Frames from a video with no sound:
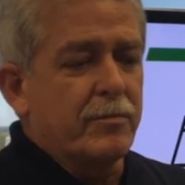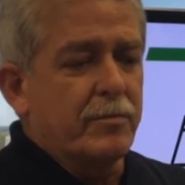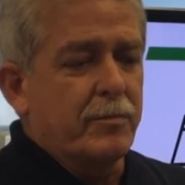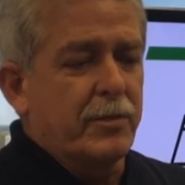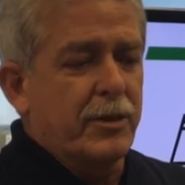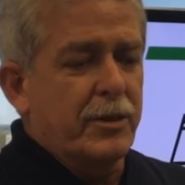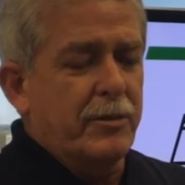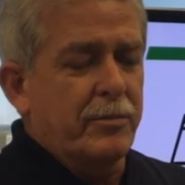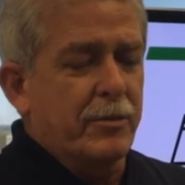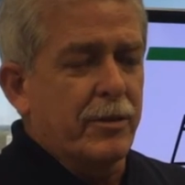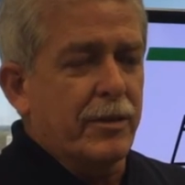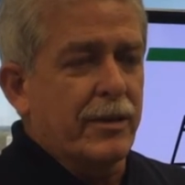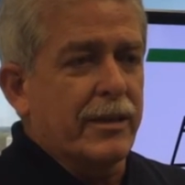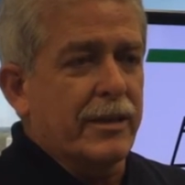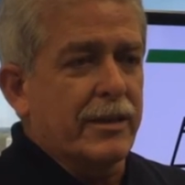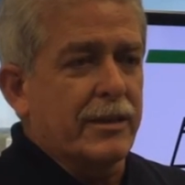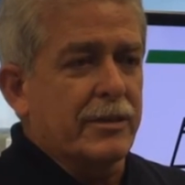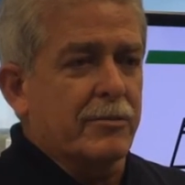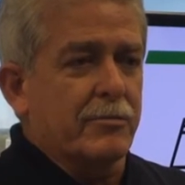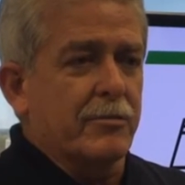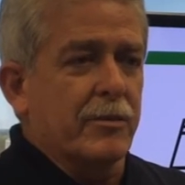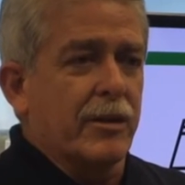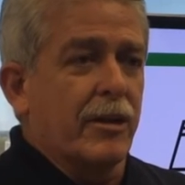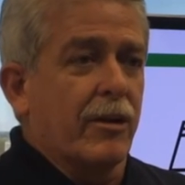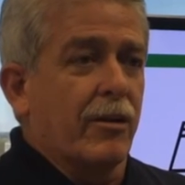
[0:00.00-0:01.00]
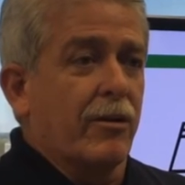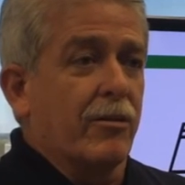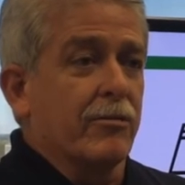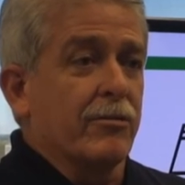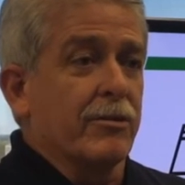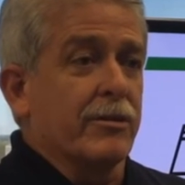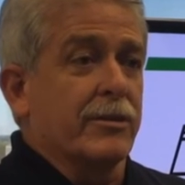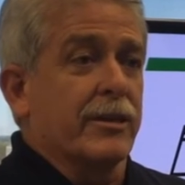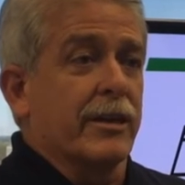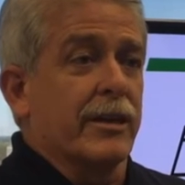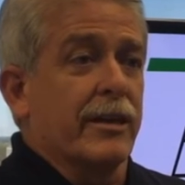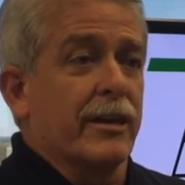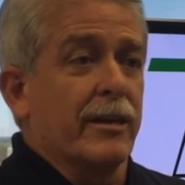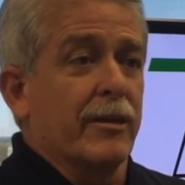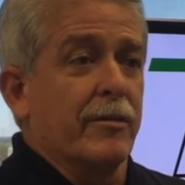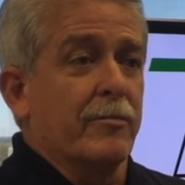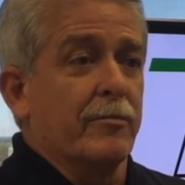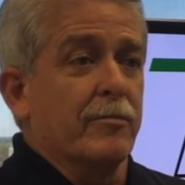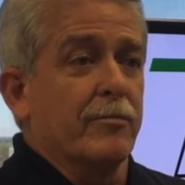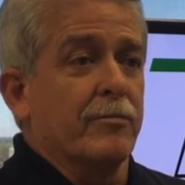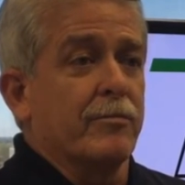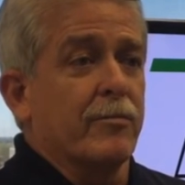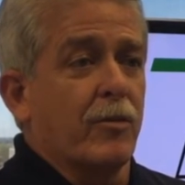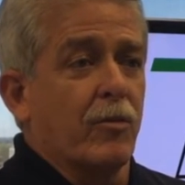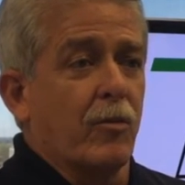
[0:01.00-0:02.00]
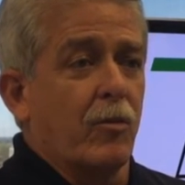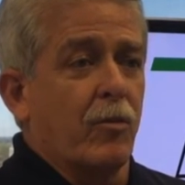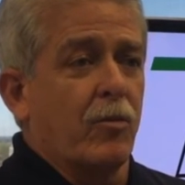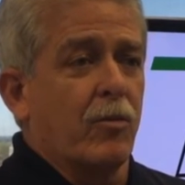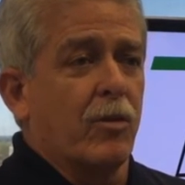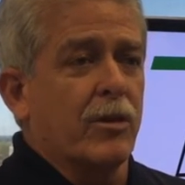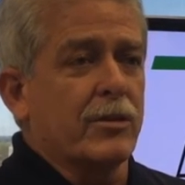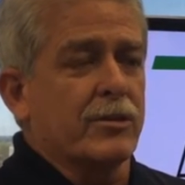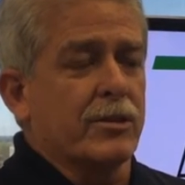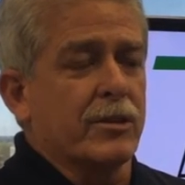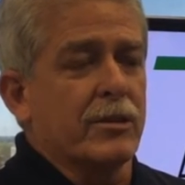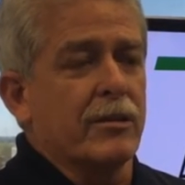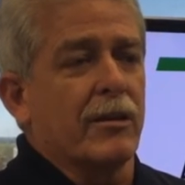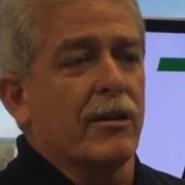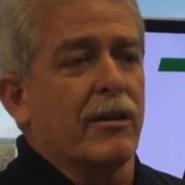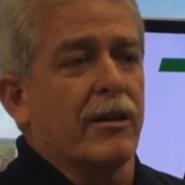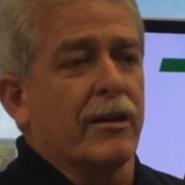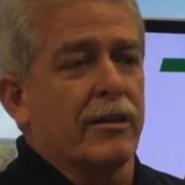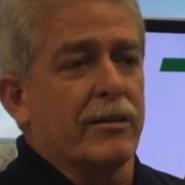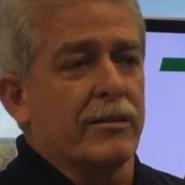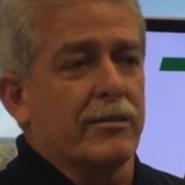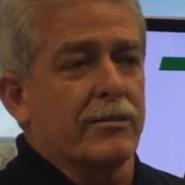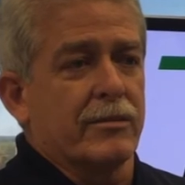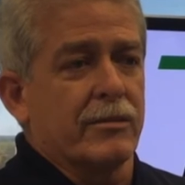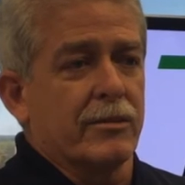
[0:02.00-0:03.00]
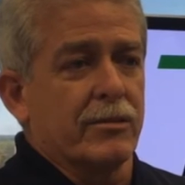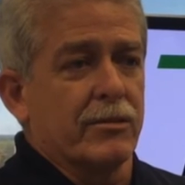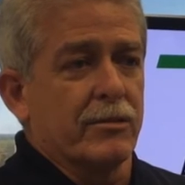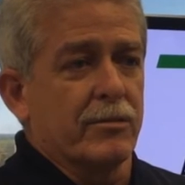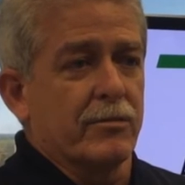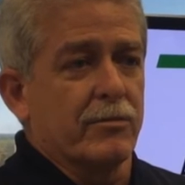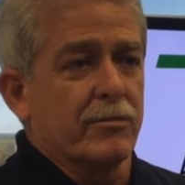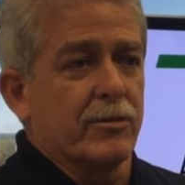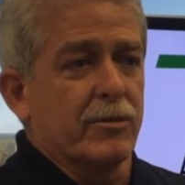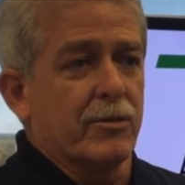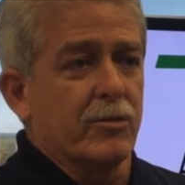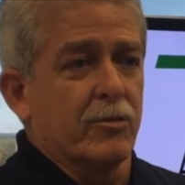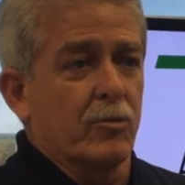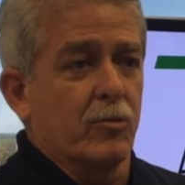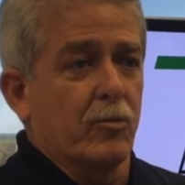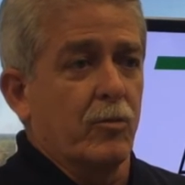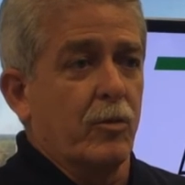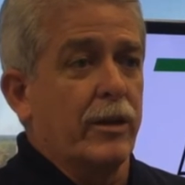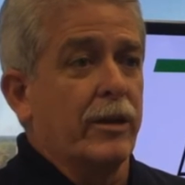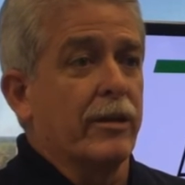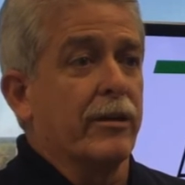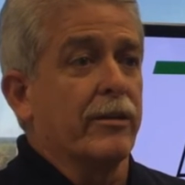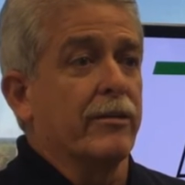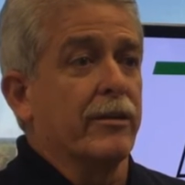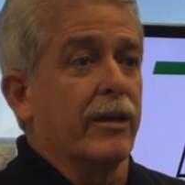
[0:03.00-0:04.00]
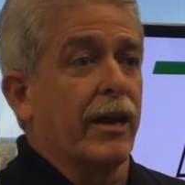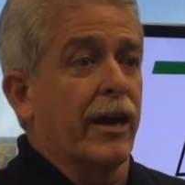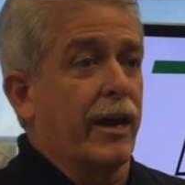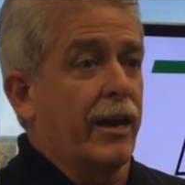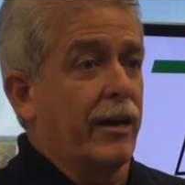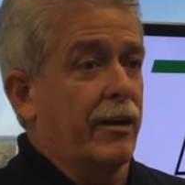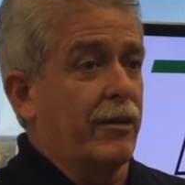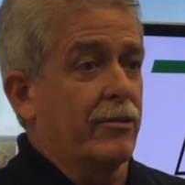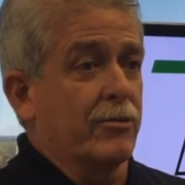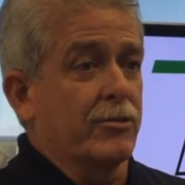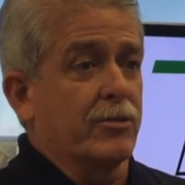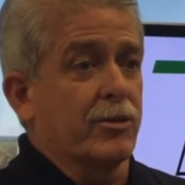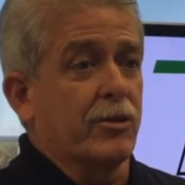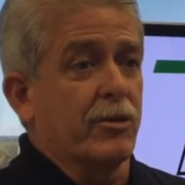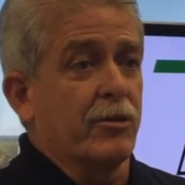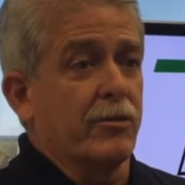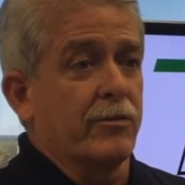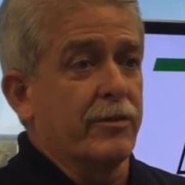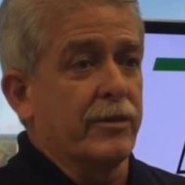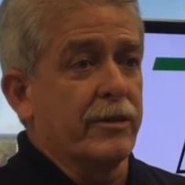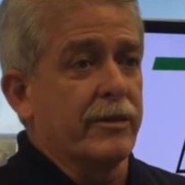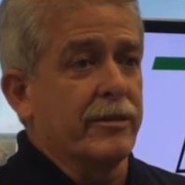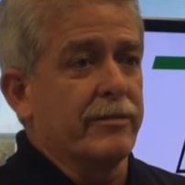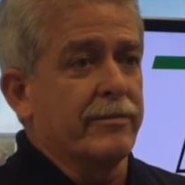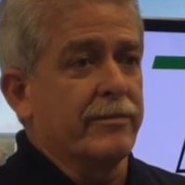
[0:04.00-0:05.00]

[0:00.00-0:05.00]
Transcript: People ask me all the time, what's it like to, to win the Heil Trophy?